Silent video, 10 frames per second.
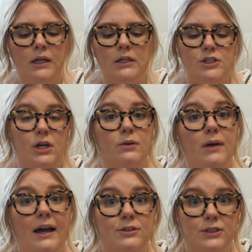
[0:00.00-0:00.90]
So
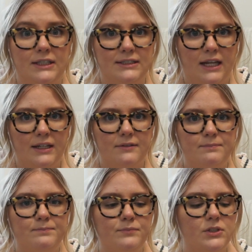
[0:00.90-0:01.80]
I was really excited
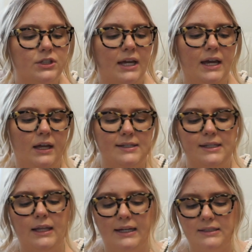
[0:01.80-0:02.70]
to get
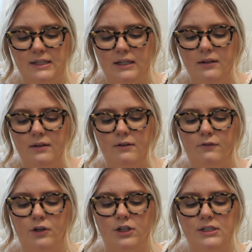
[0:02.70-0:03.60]
selected
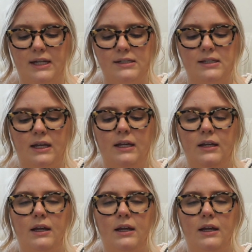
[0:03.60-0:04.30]
for her test knit,